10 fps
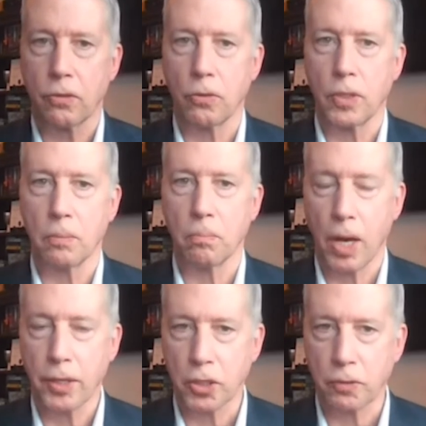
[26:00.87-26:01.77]
who need
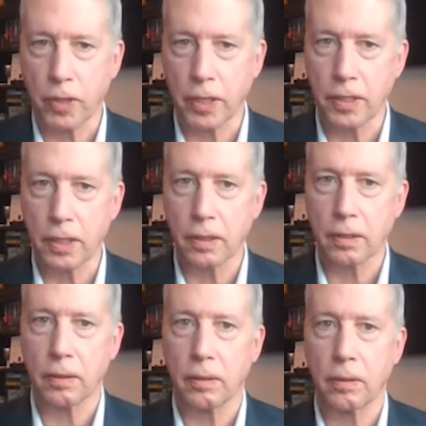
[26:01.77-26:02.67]
modest
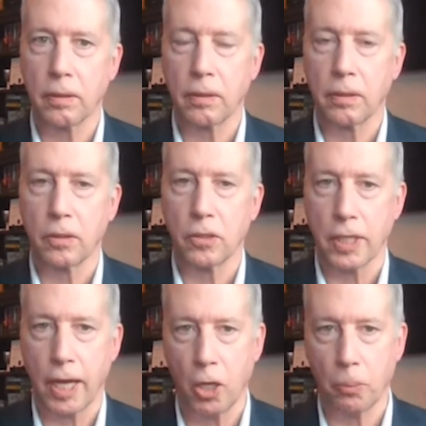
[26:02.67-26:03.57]
funding
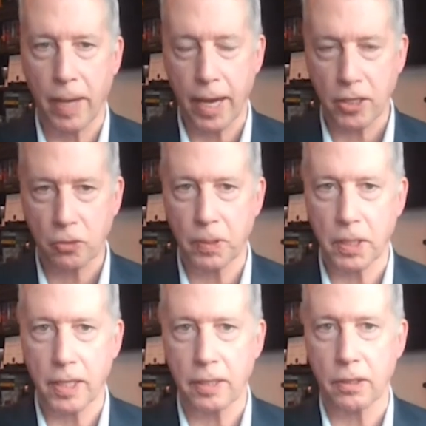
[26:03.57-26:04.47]
to help
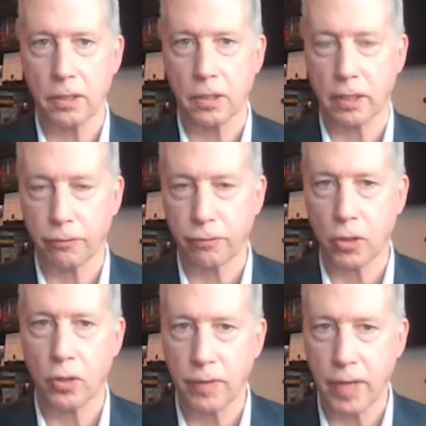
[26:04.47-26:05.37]
expedite that
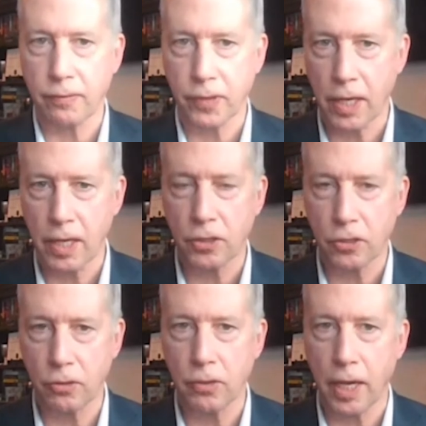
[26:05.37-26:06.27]
flow of Afghans
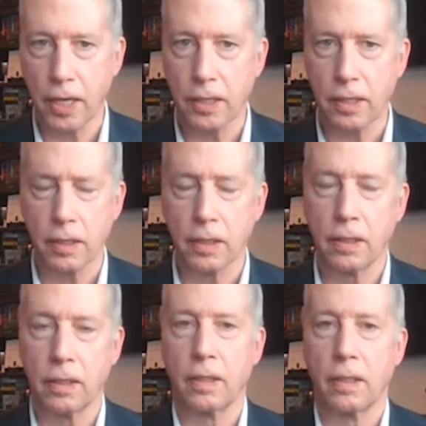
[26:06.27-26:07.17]
to Canada,
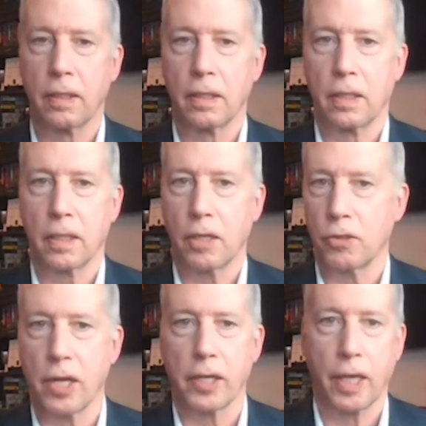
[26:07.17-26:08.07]
and
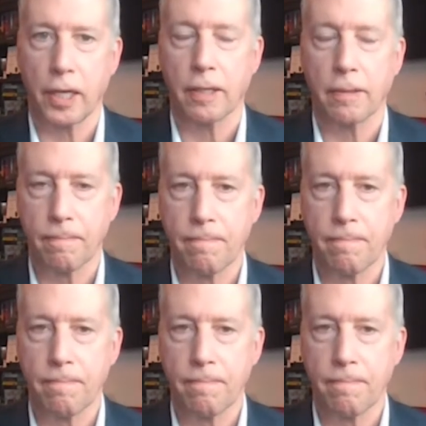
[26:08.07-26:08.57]
they're not getting it.